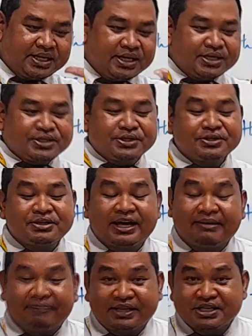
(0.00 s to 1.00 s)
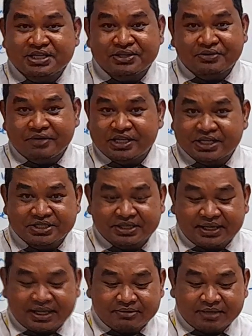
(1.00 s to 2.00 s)
So you have listened and read
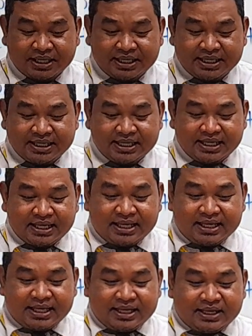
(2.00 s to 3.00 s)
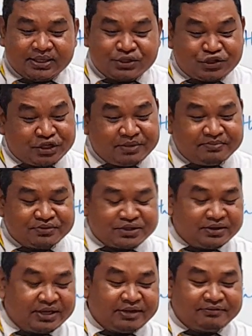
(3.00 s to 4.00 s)
yesterday, right? Jim, so I
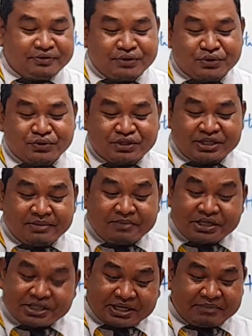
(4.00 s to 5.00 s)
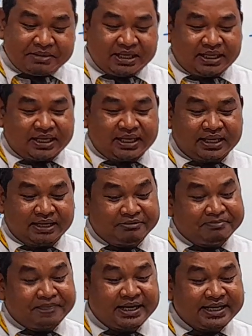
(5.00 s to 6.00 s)
wait for you. Jim is coming.
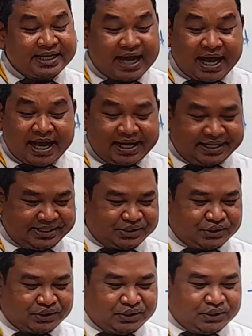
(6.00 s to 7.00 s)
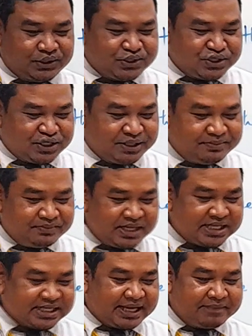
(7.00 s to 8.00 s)
Everybody hides. Jim
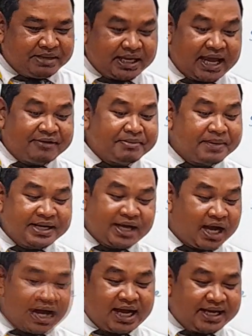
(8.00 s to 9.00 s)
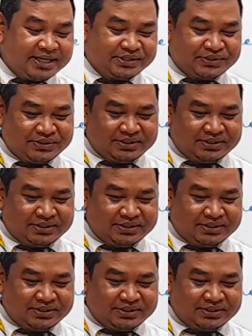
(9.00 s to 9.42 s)
is coming. Everybody hides.